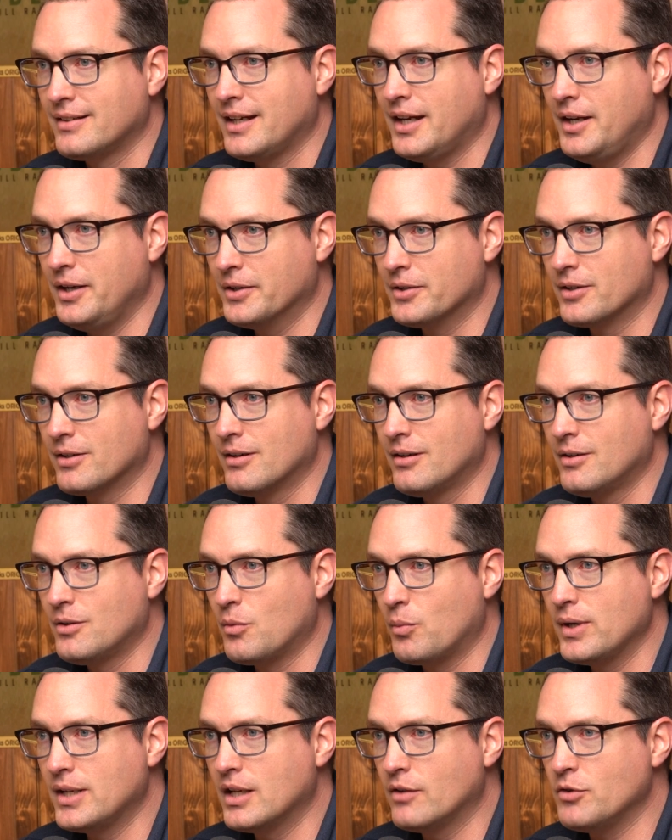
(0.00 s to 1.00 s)
Here,
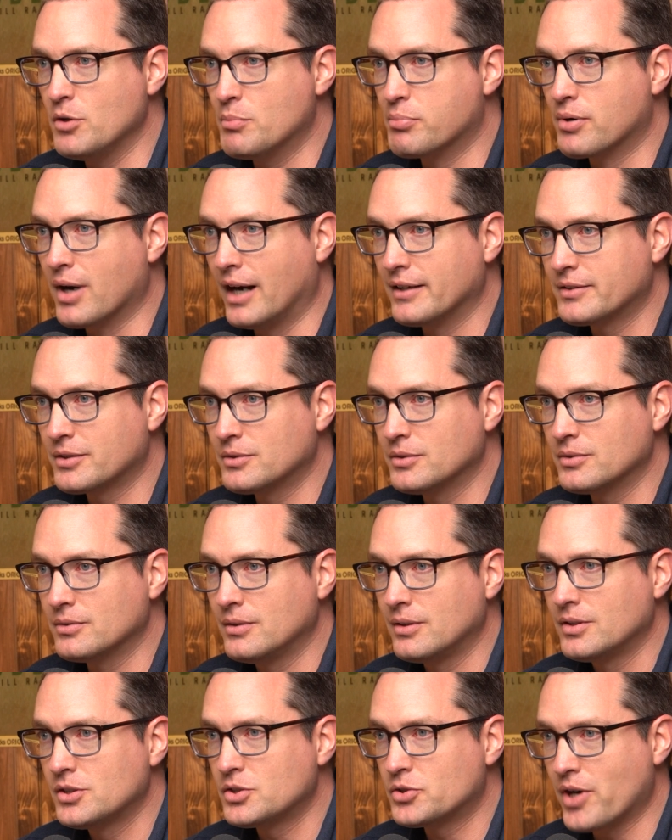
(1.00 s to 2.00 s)
we give you
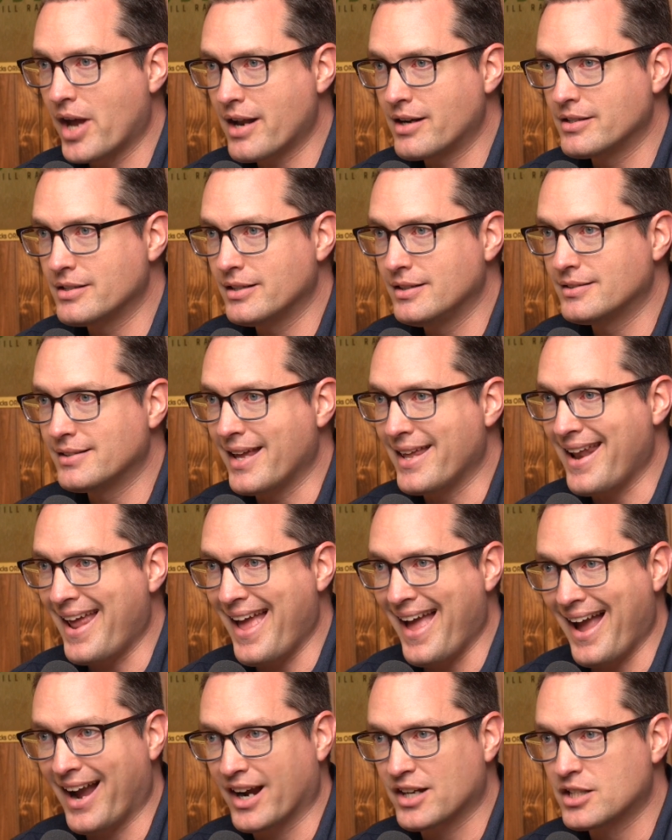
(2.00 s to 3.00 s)
practical strategies and
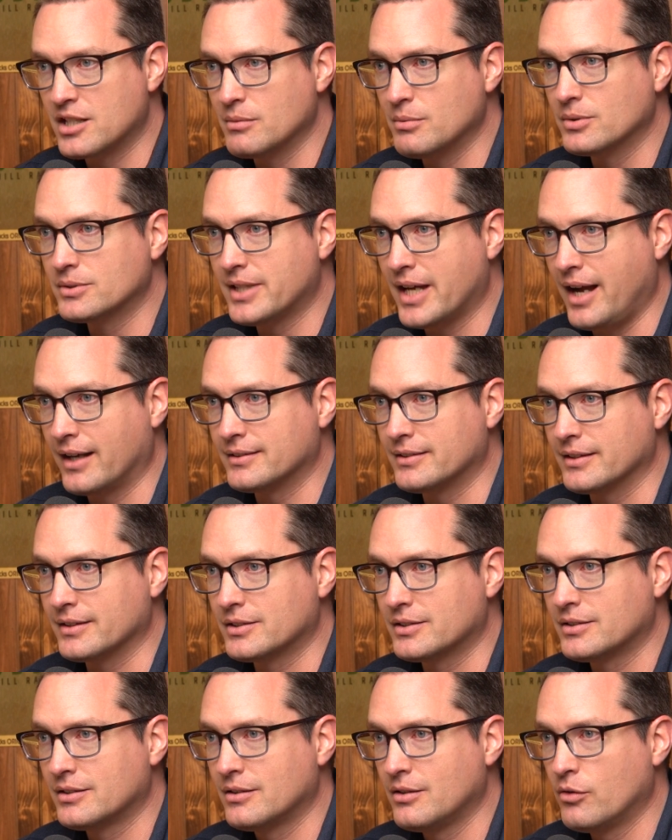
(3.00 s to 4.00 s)
actionable
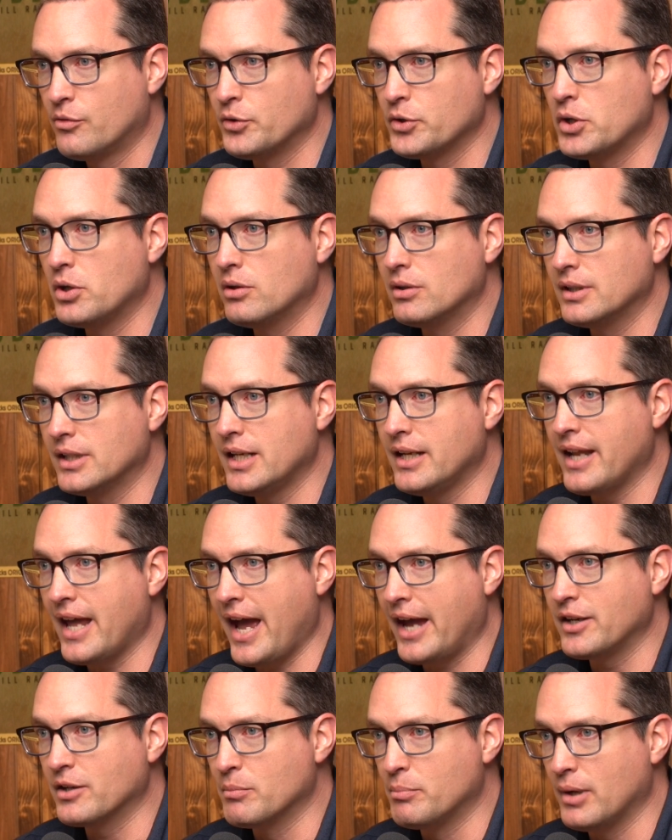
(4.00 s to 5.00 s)
tactics for you to lead
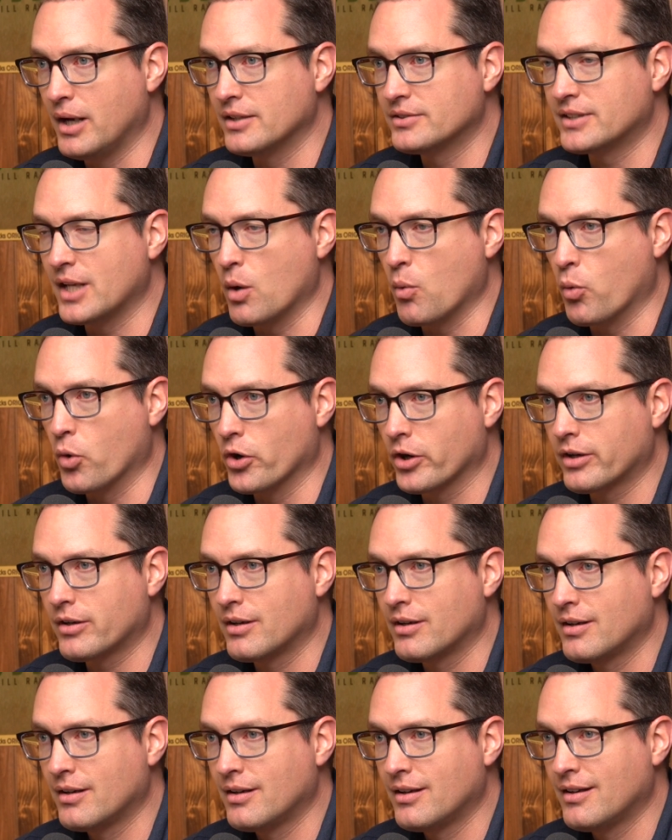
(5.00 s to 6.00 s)
at your best at work
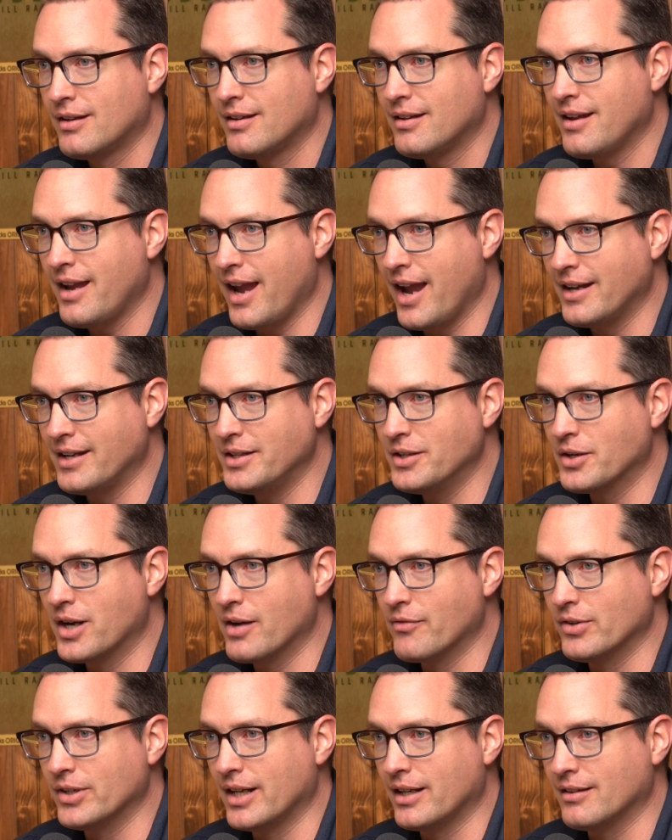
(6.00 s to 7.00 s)
and in your
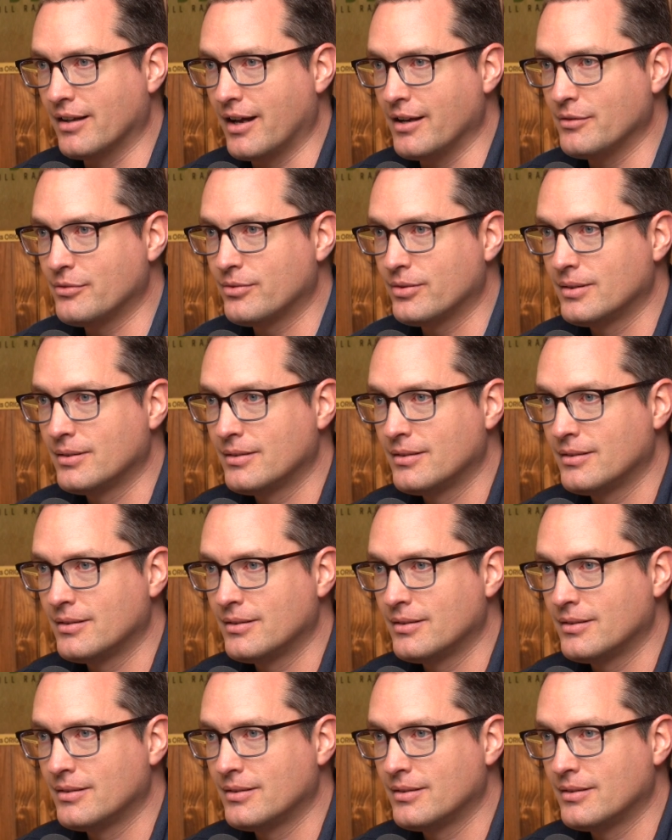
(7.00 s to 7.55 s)
everyday life.